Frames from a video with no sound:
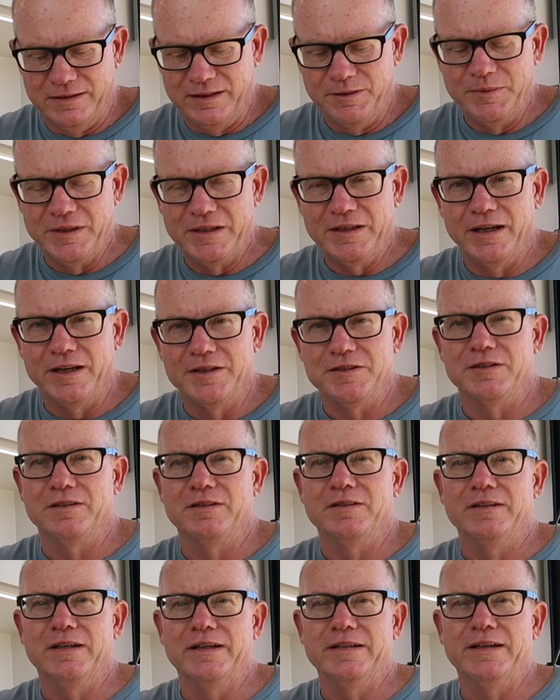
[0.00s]
communication.
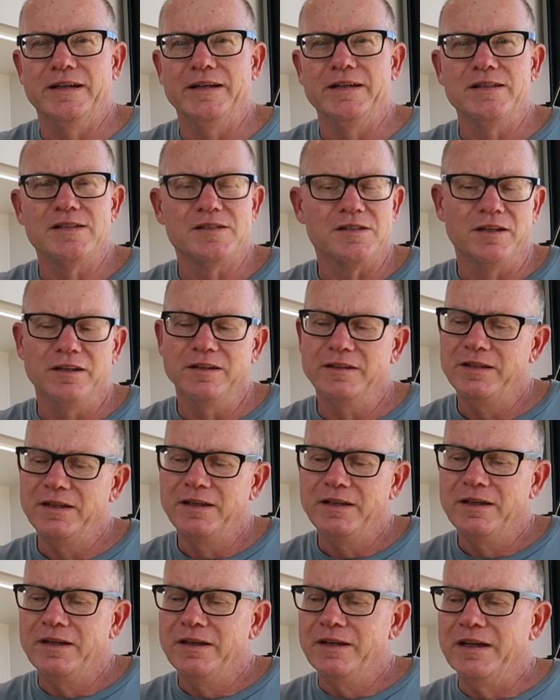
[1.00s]
Okay, so
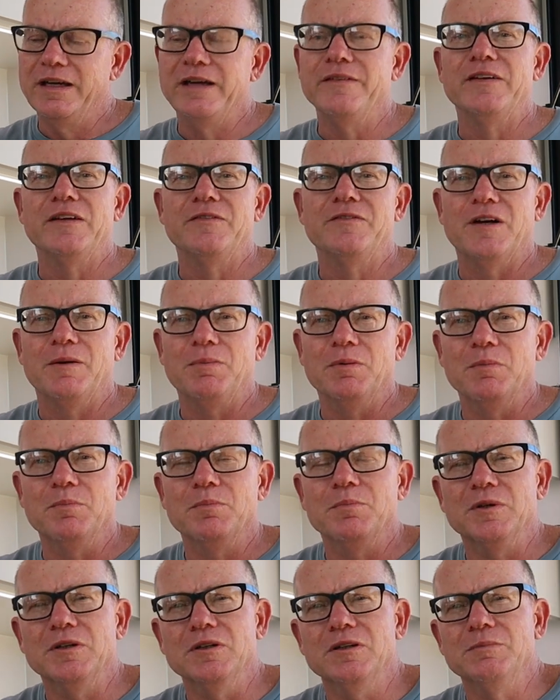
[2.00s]
even if you're up
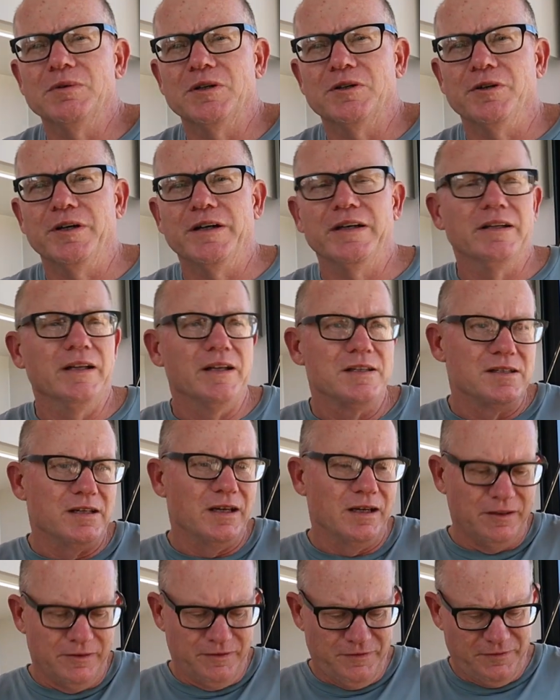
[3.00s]
at Balloomba Creek, that's
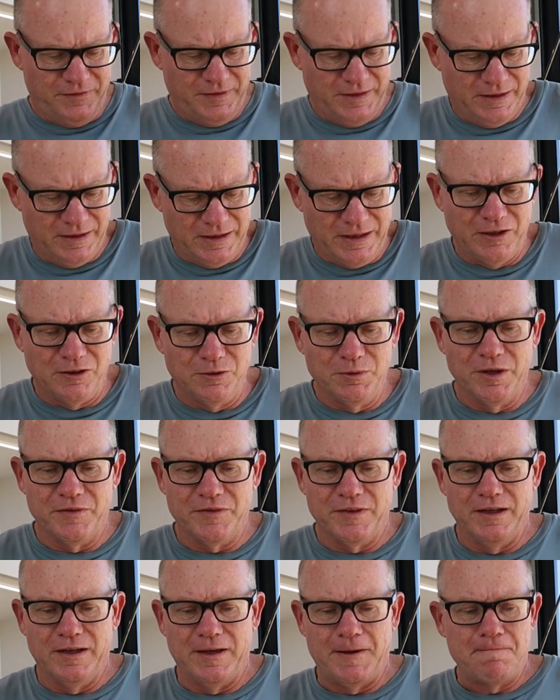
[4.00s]
out of
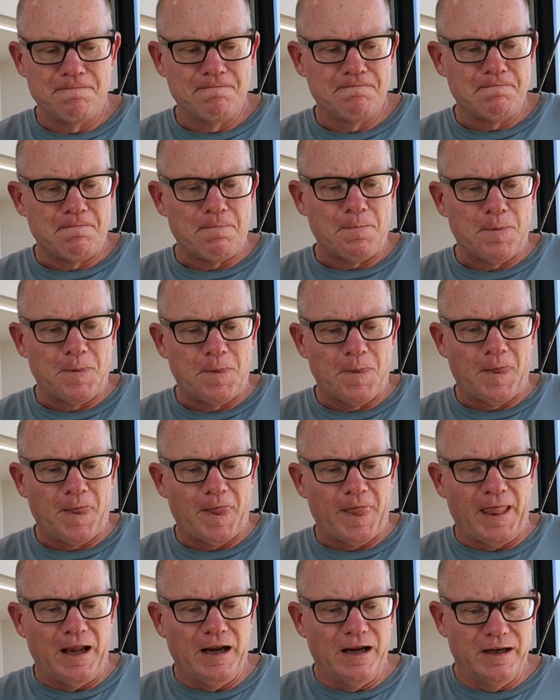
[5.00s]
Kenilworth there.
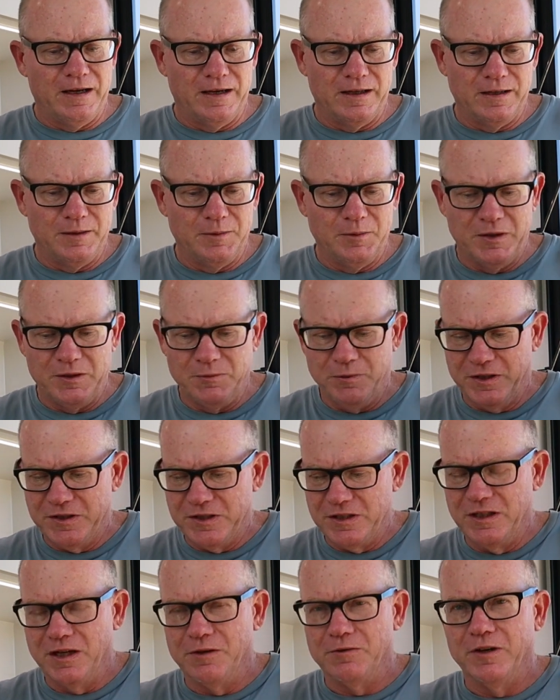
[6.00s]

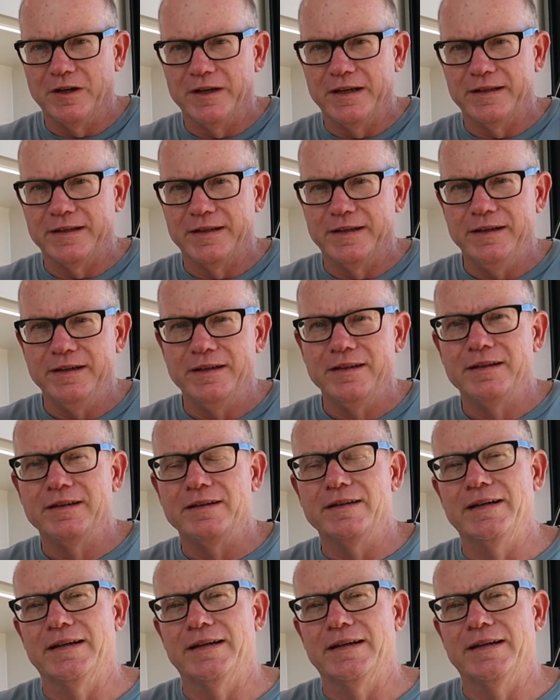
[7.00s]
Once you go right out there,